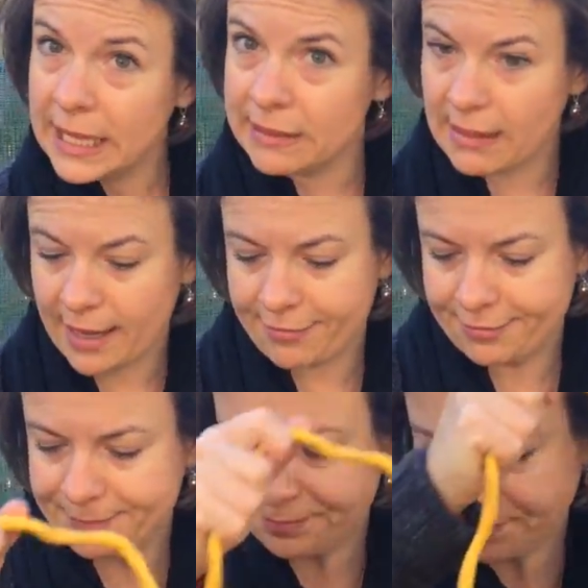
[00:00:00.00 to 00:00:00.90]
in
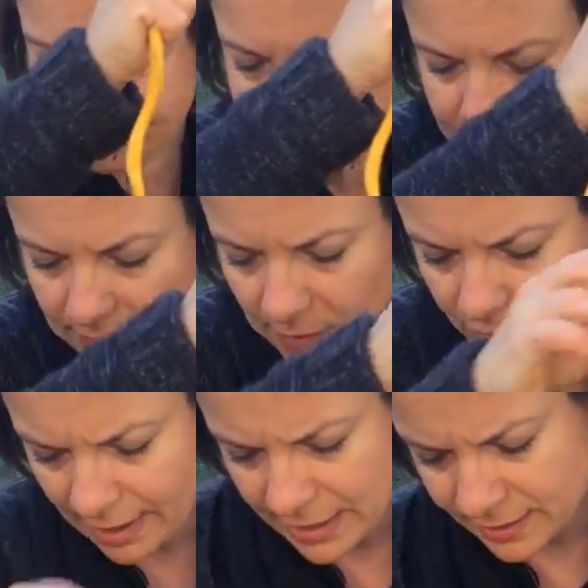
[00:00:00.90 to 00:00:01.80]

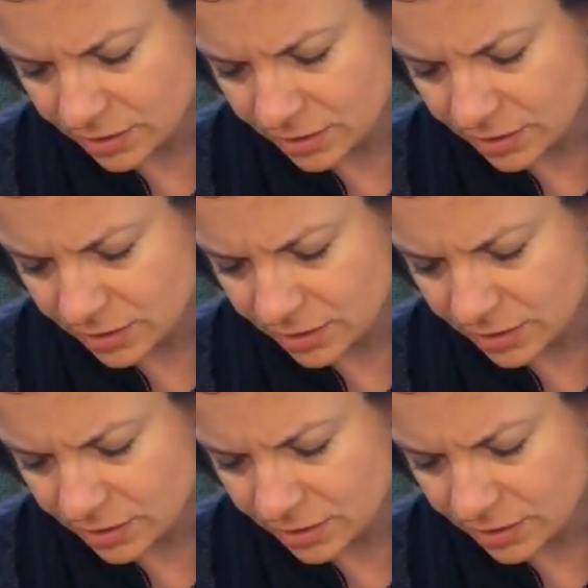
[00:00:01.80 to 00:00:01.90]
life, right?